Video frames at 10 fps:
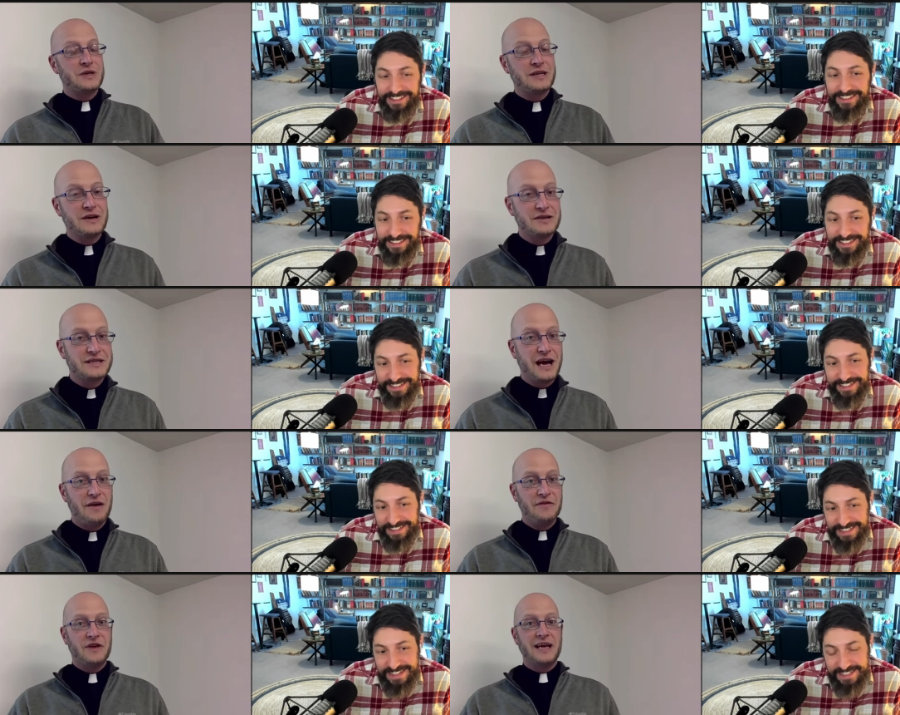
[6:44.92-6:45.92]
Speaker 1: with
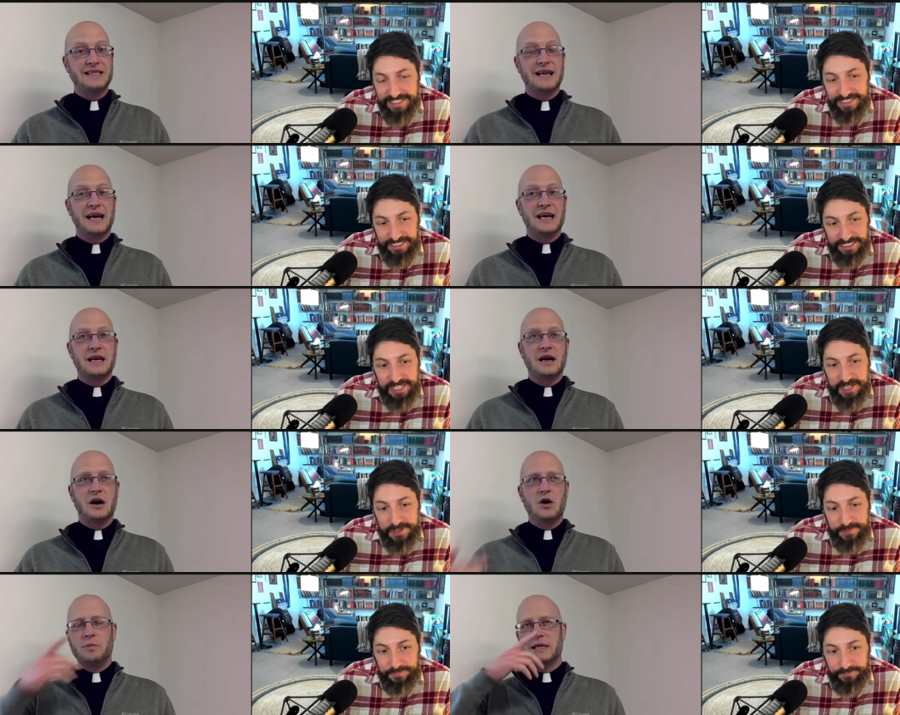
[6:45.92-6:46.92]
ourselves, it's like,
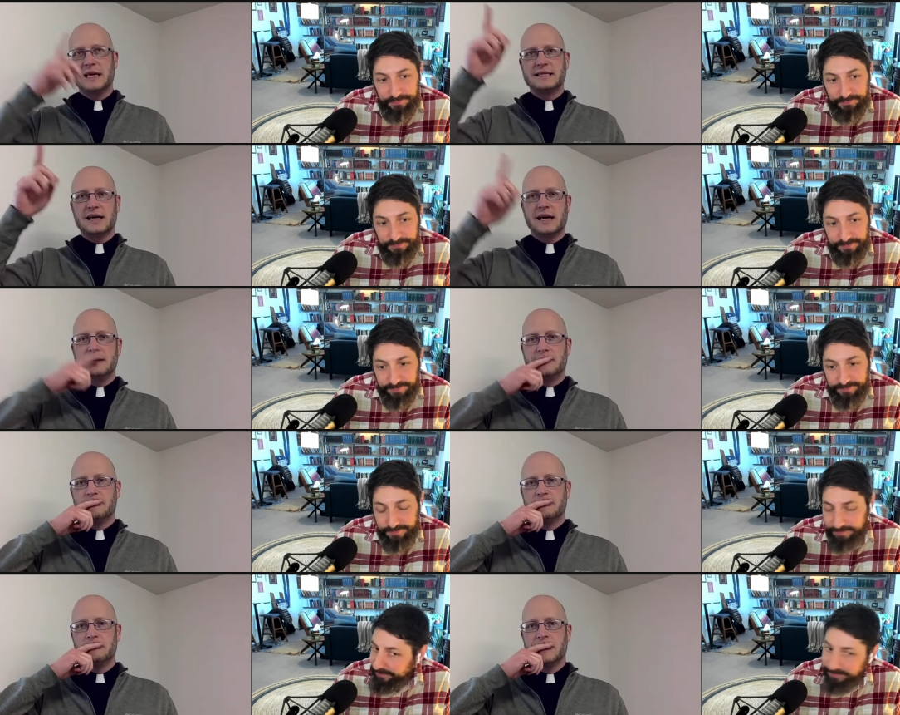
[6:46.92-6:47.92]
oh, but that's not
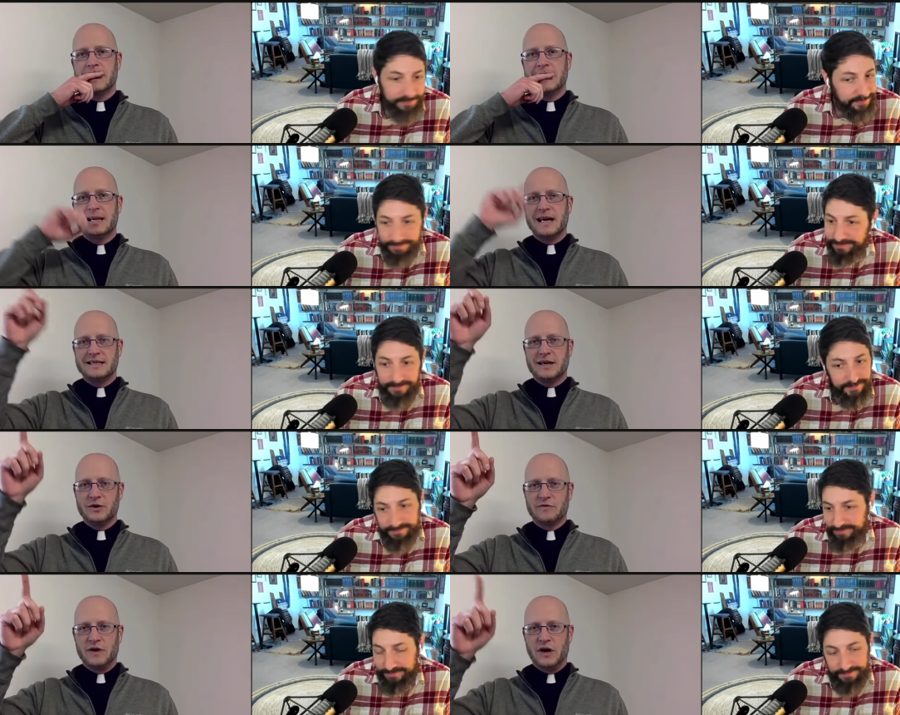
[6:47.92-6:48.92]
that's not
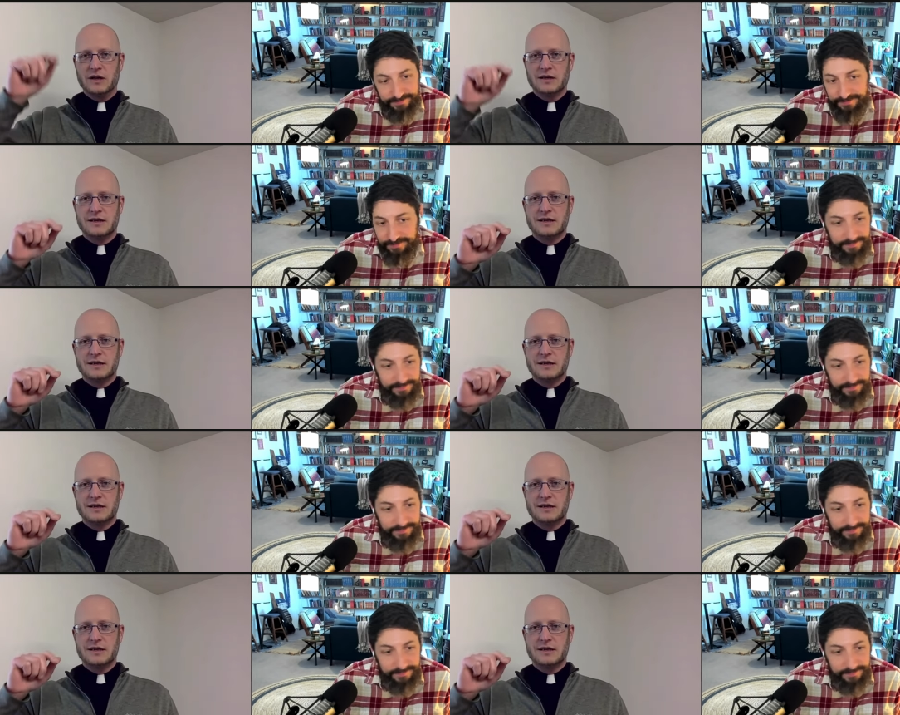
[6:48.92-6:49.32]
your fault.